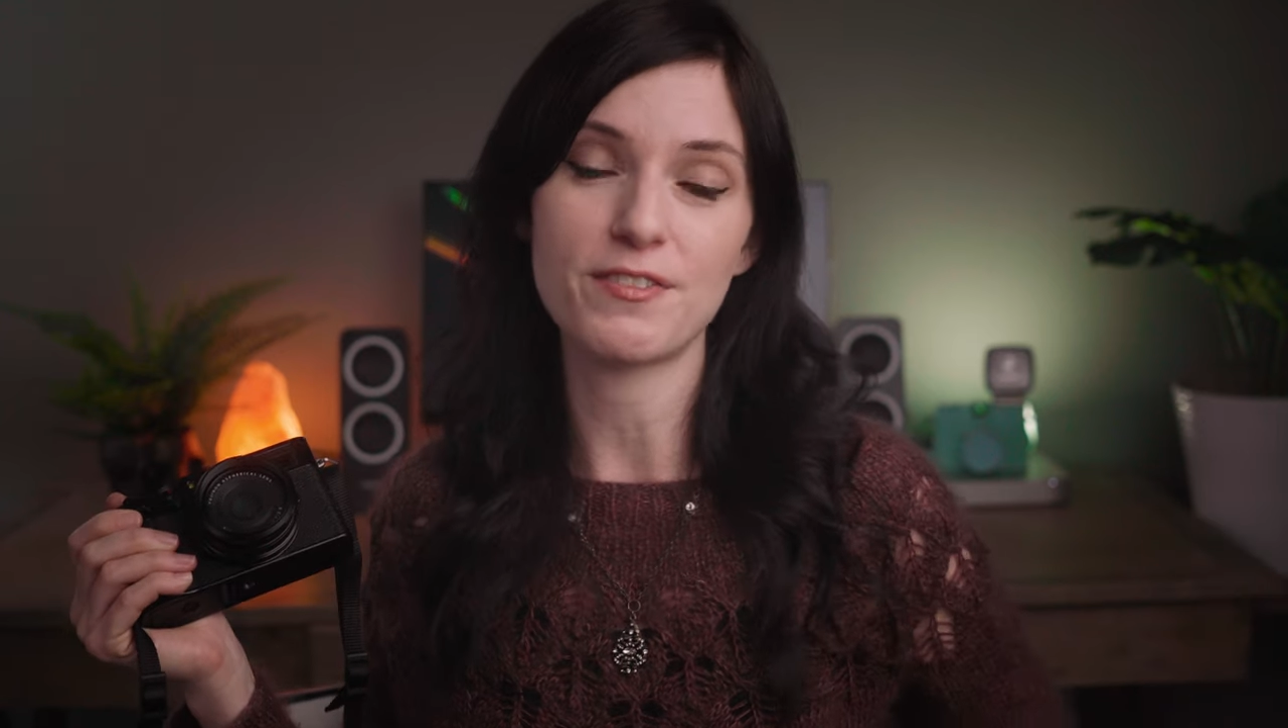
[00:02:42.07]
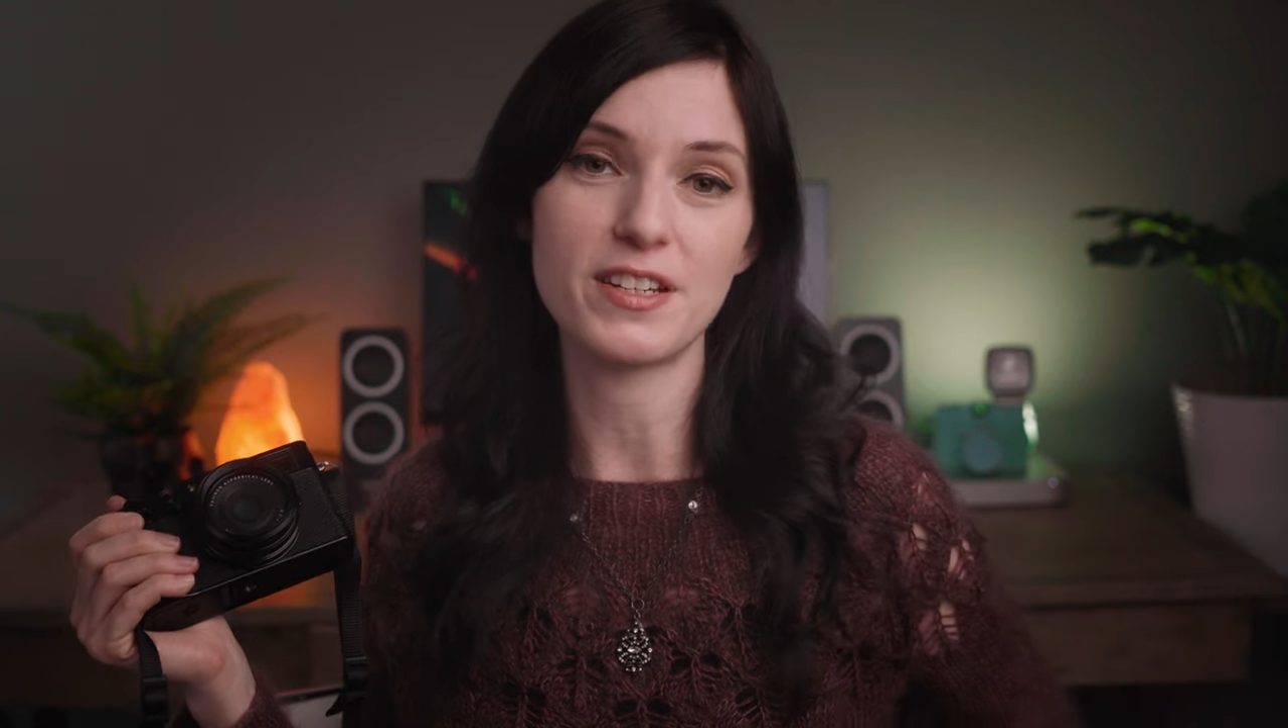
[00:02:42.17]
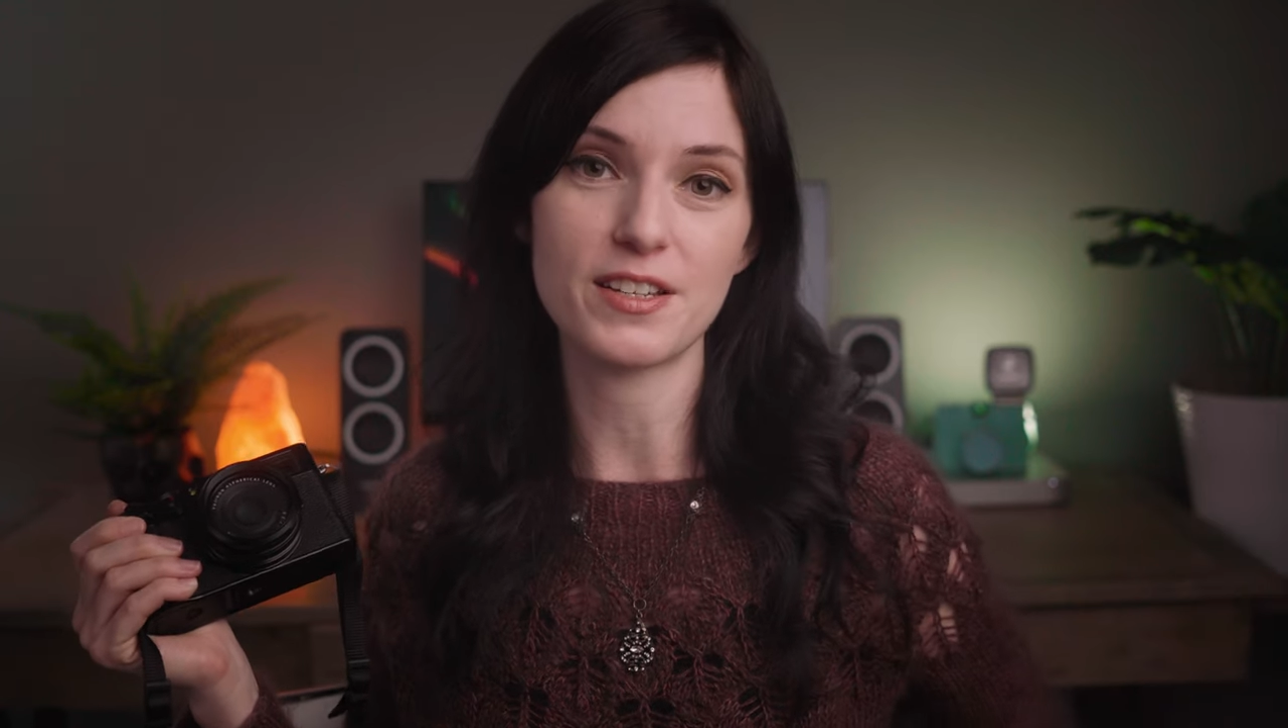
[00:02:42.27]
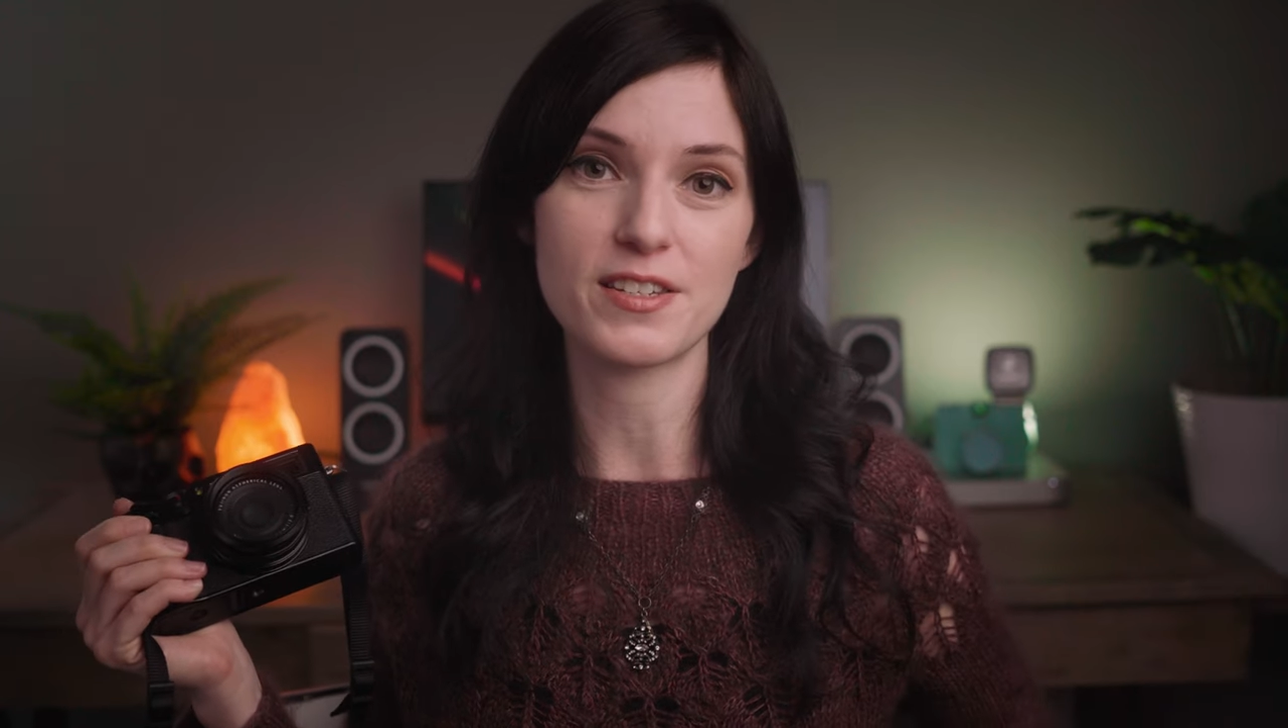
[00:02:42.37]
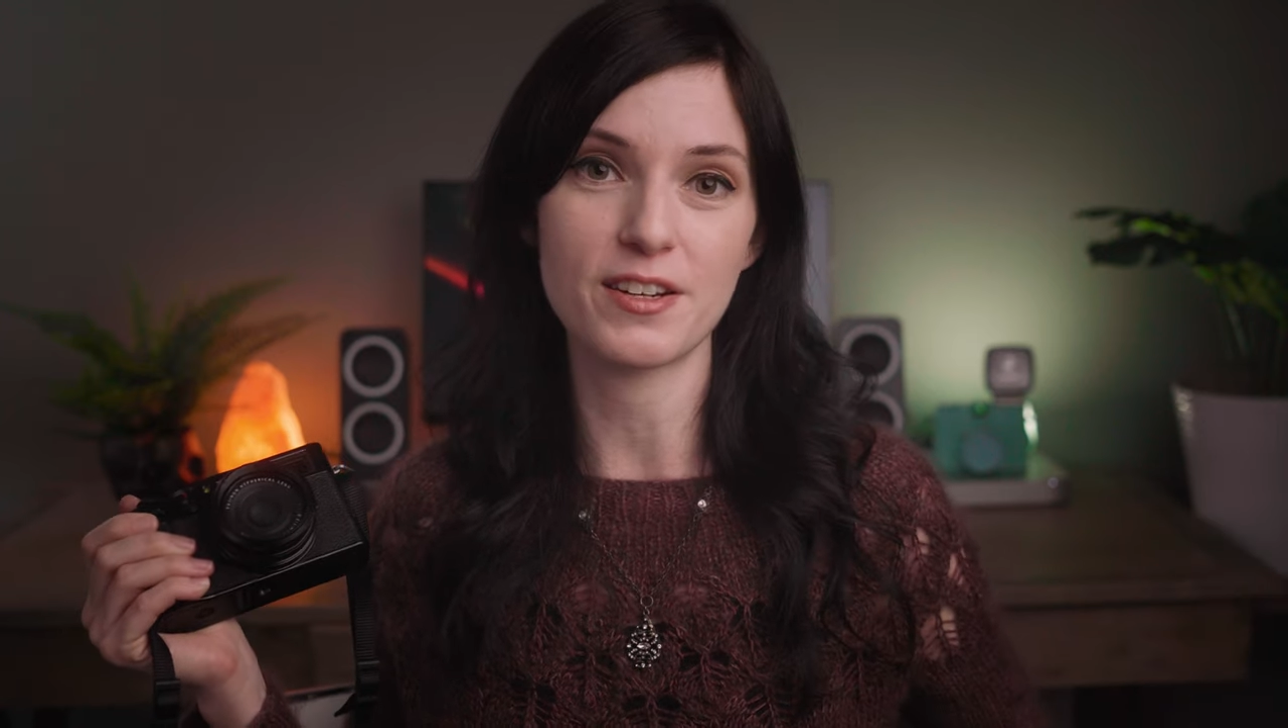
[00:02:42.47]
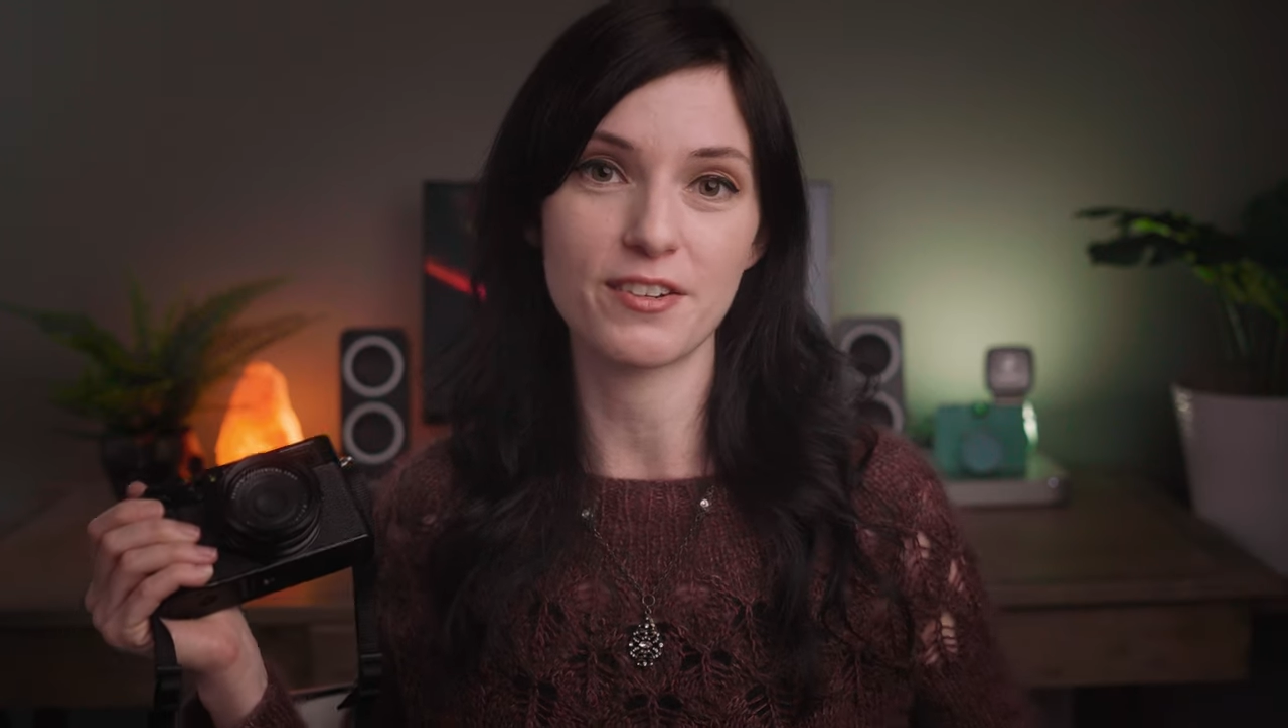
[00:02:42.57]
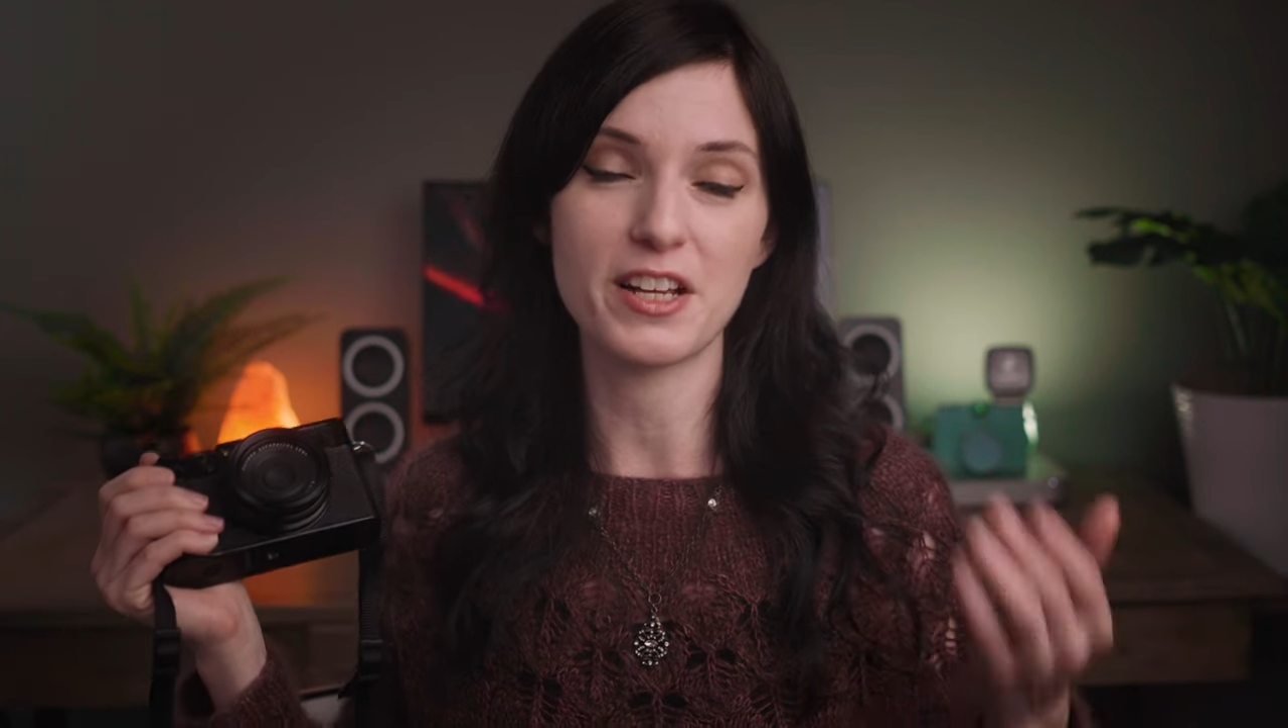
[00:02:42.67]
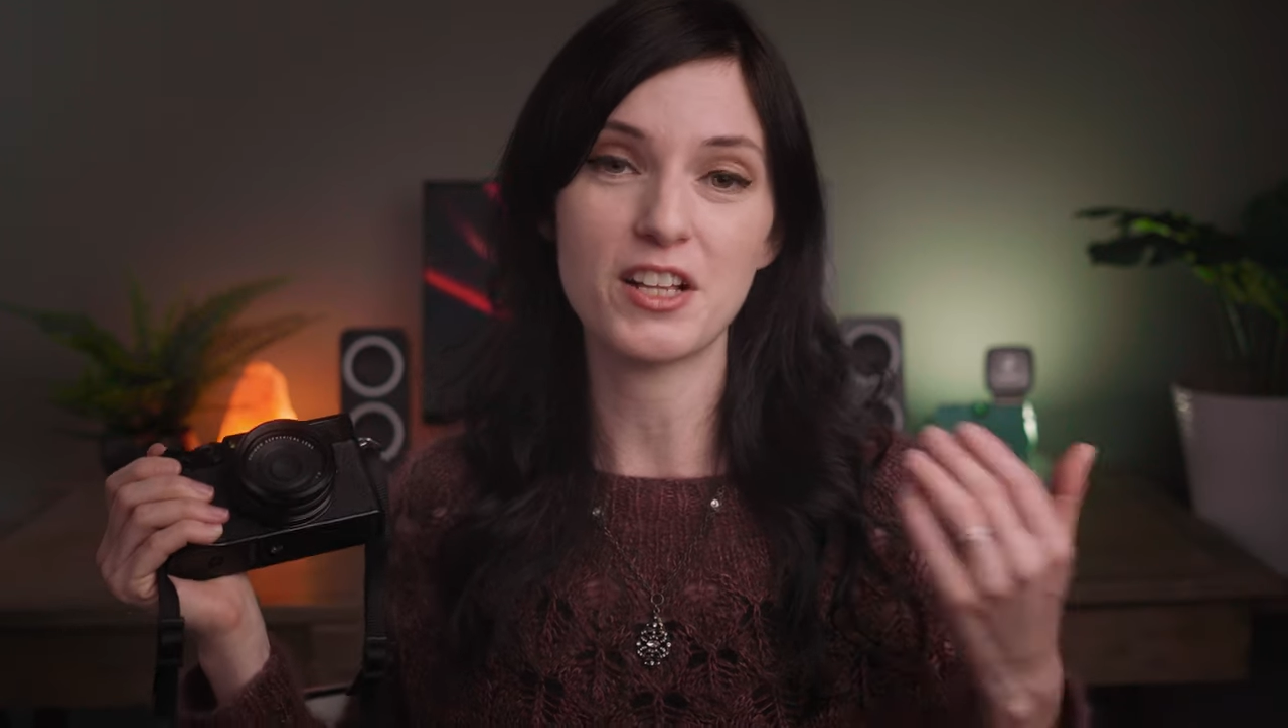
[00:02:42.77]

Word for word: to necessarily